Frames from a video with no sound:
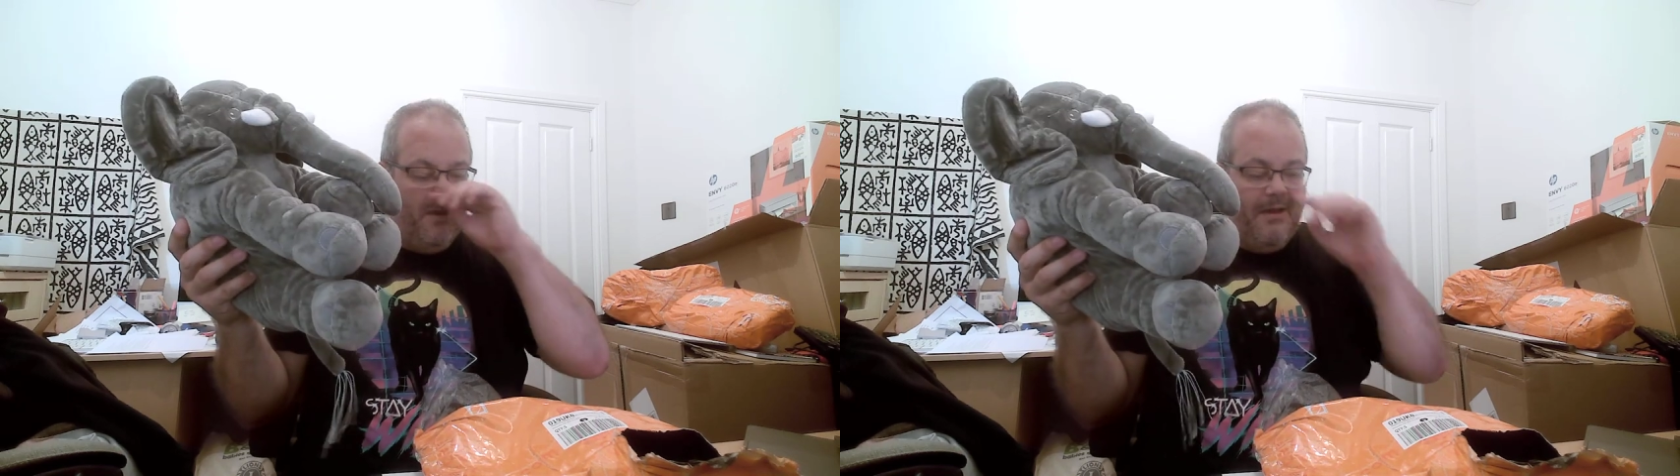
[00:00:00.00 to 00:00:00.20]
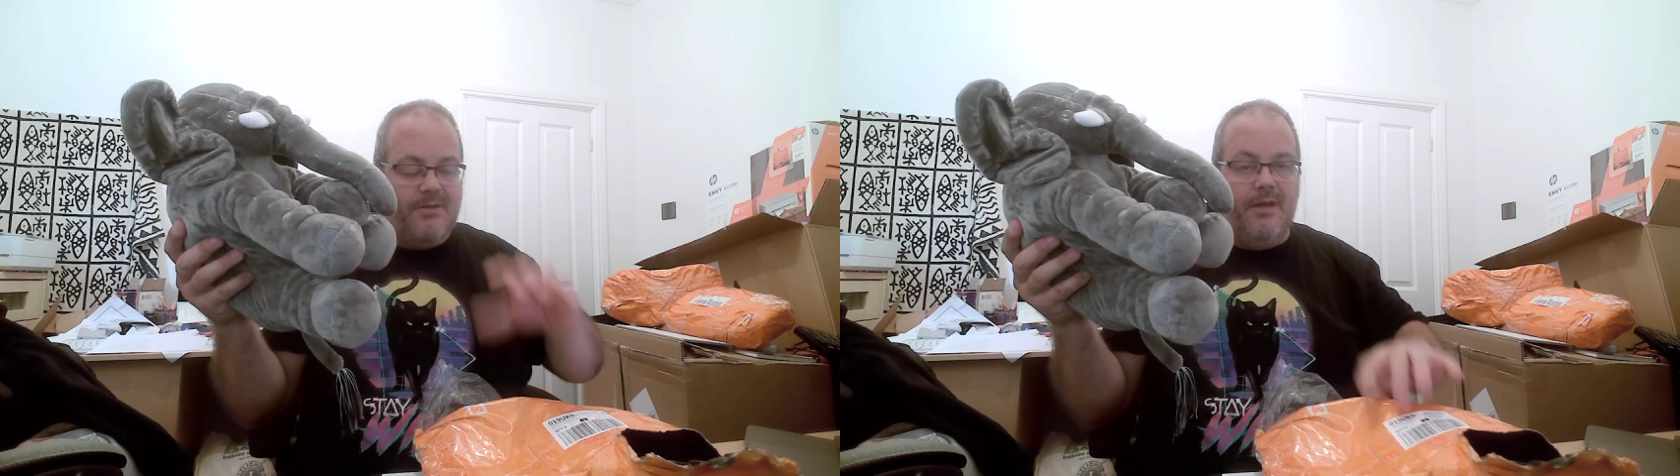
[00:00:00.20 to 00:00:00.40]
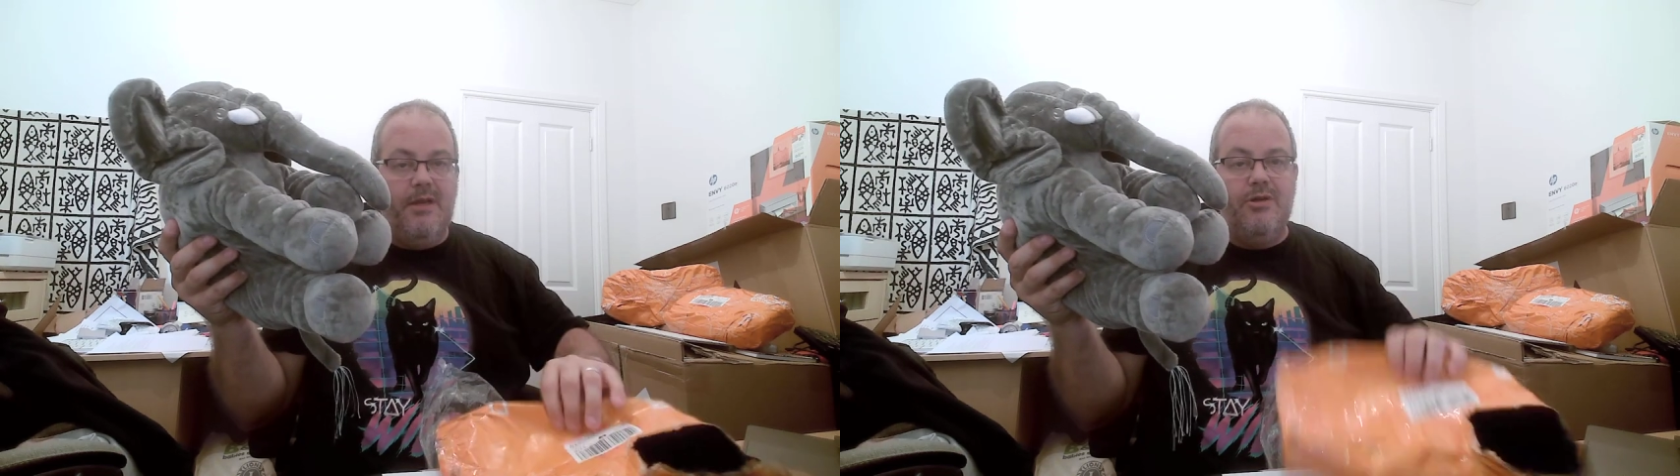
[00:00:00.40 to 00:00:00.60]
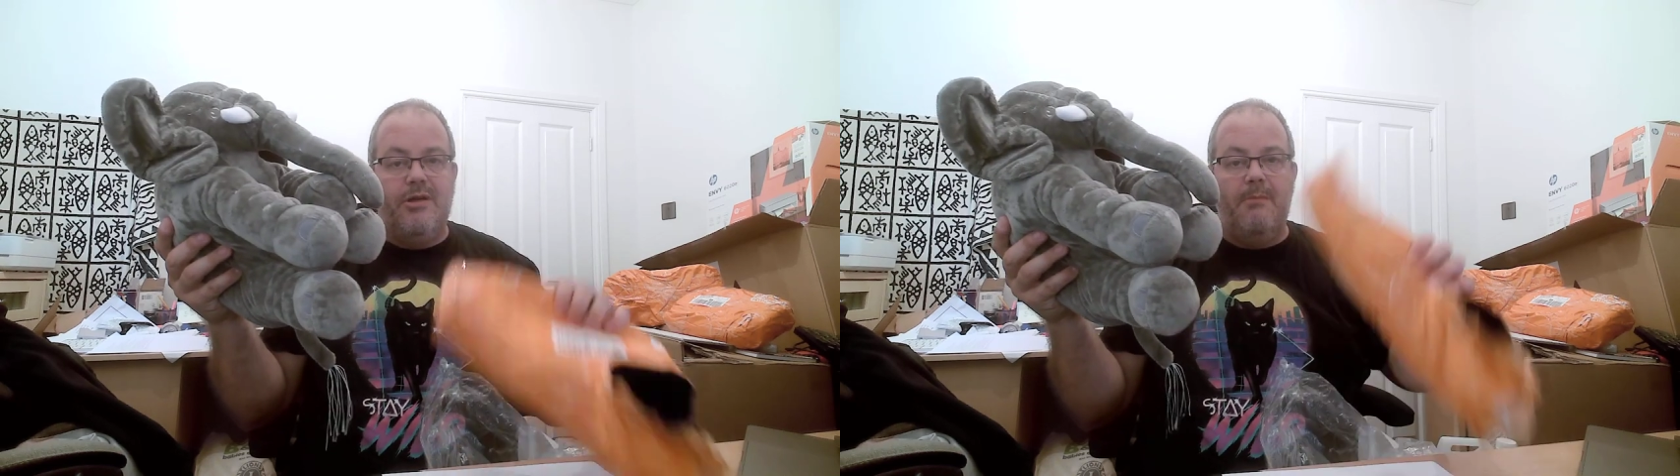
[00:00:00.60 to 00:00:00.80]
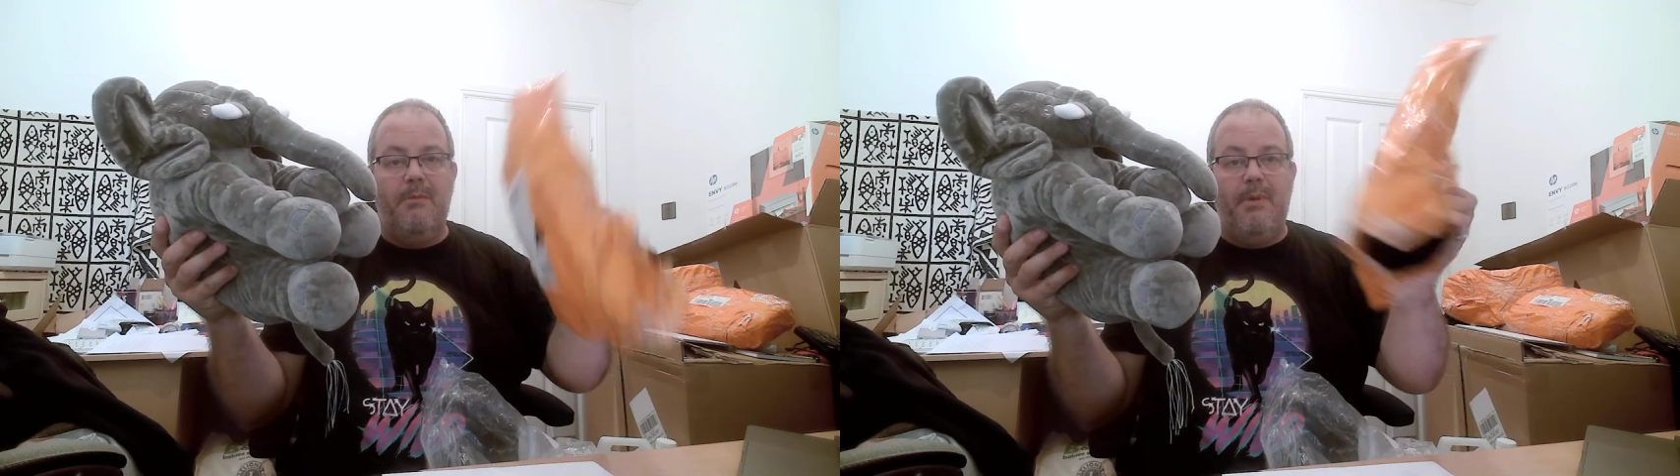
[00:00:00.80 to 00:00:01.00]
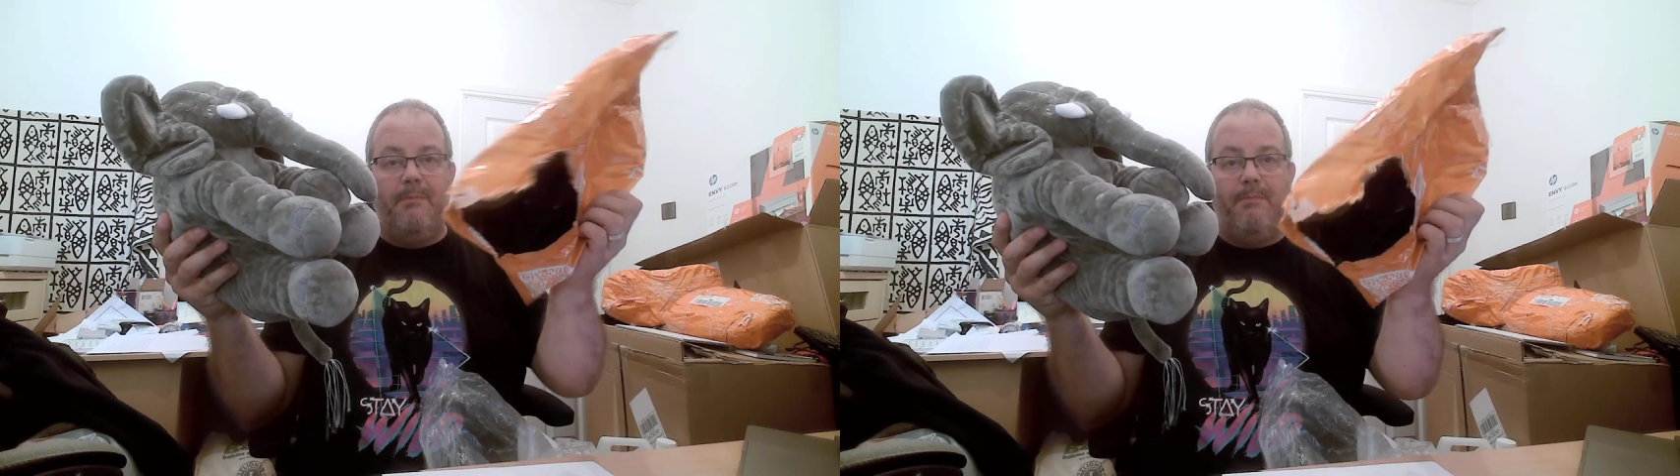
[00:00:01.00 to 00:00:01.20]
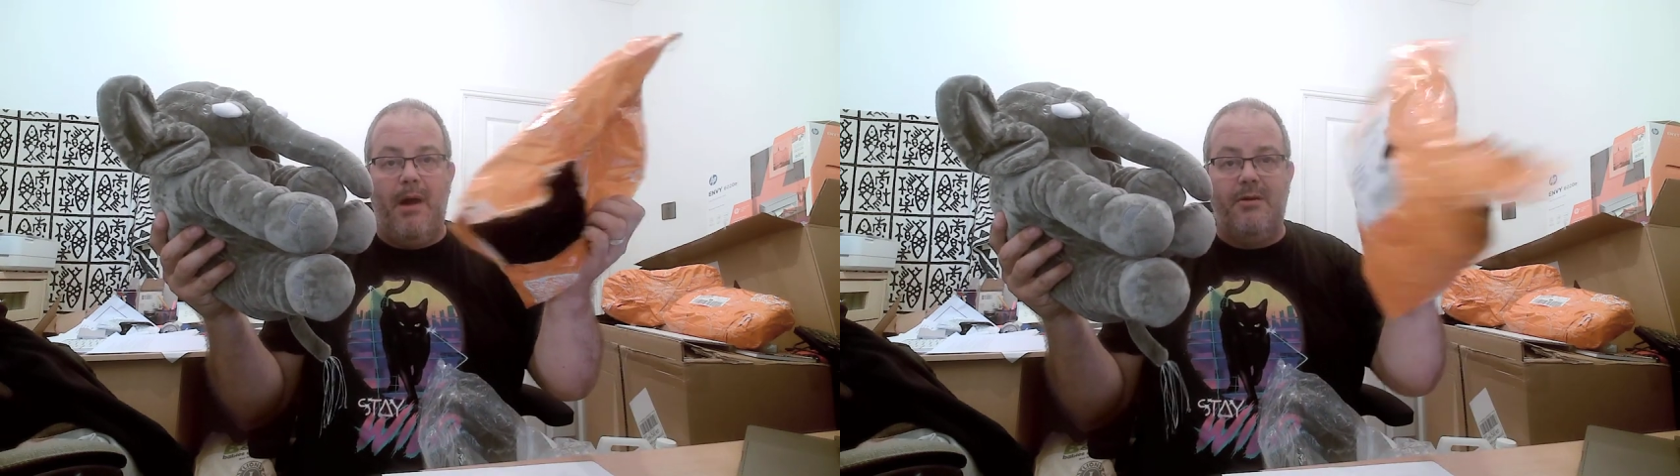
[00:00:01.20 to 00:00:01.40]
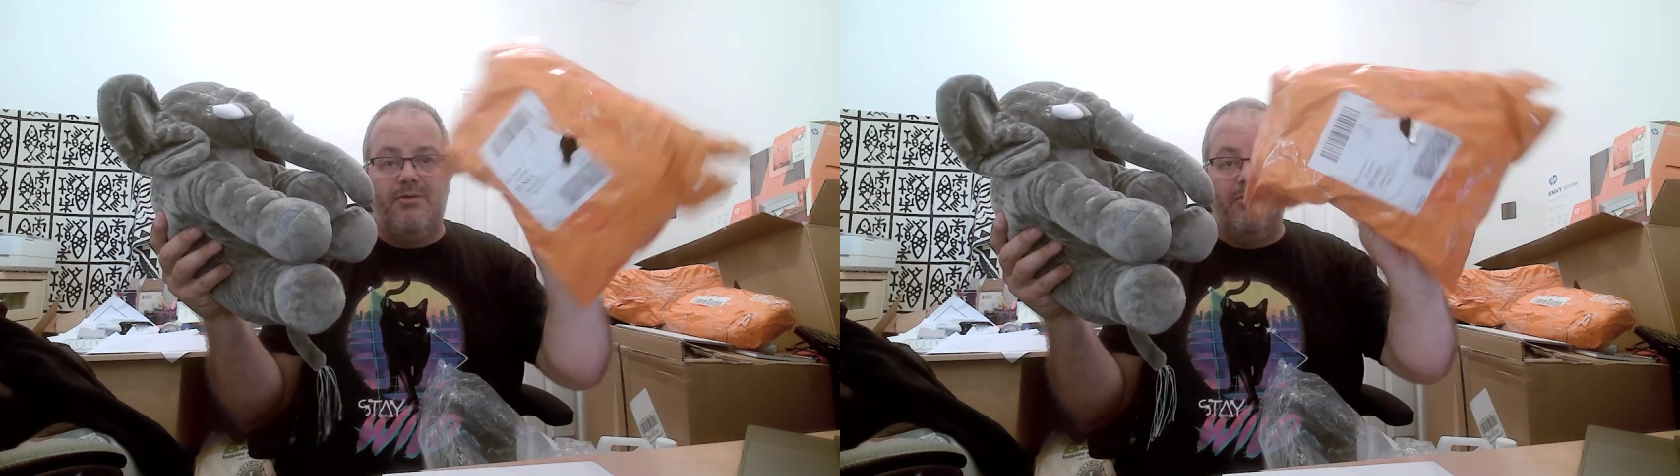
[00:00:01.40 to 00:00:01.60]
So they usually come in big
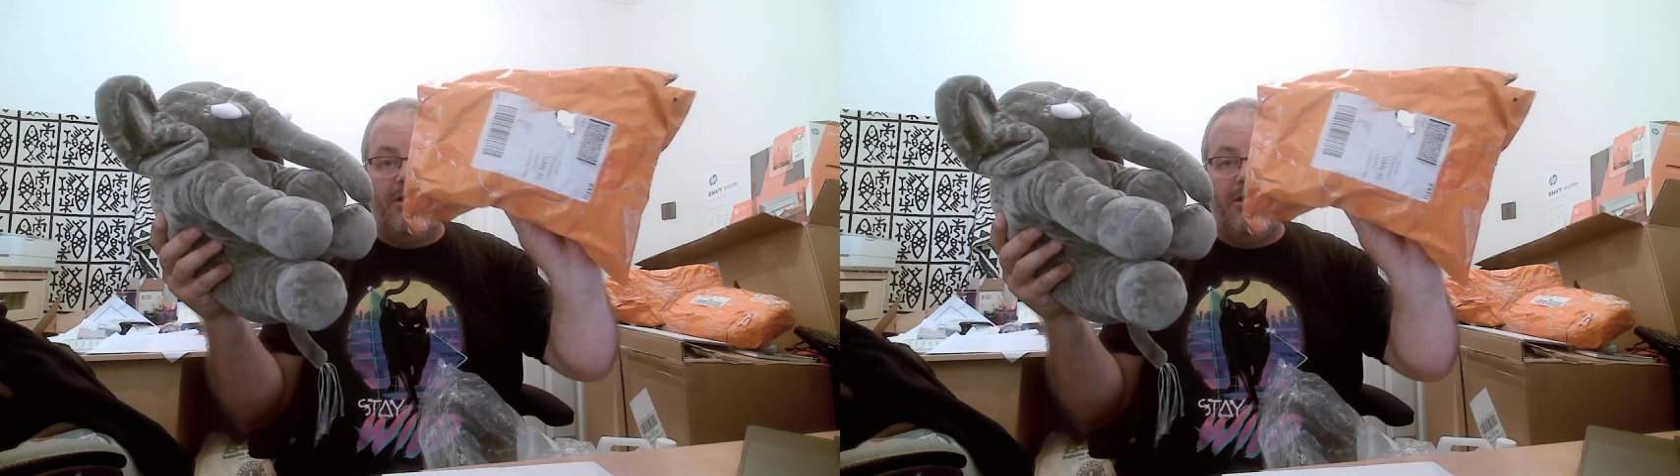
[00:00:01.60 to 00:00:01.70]
parcels